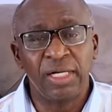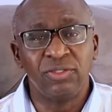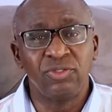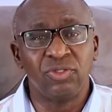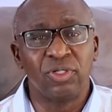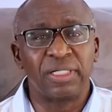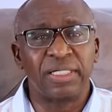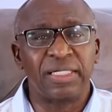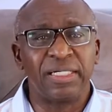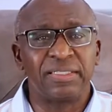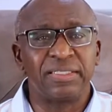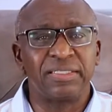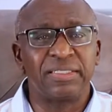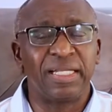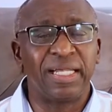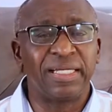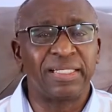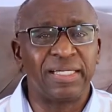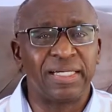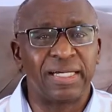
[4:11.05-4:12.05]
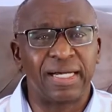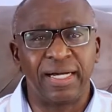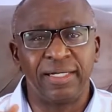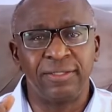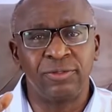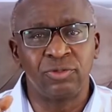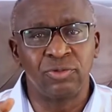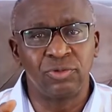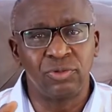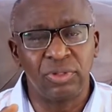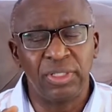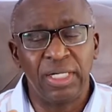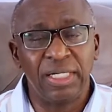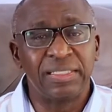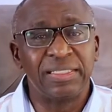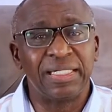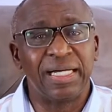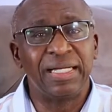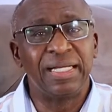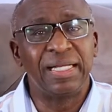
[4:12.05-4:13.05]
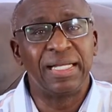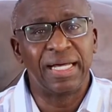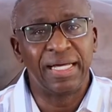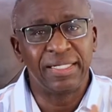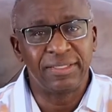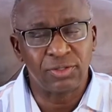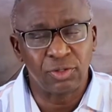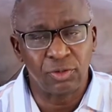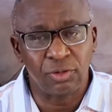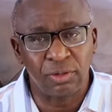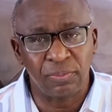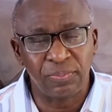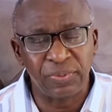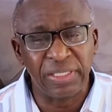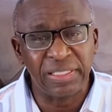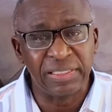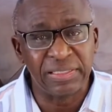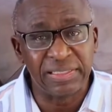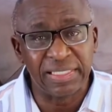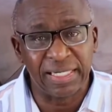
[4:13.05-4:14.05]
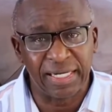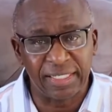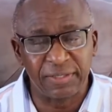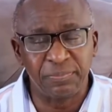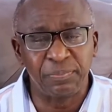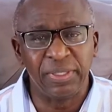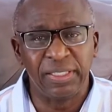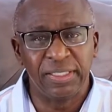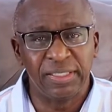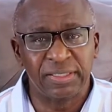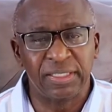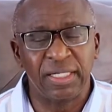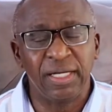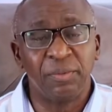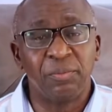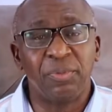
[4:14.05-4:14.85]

Your case is like a candle that lights up a dark place.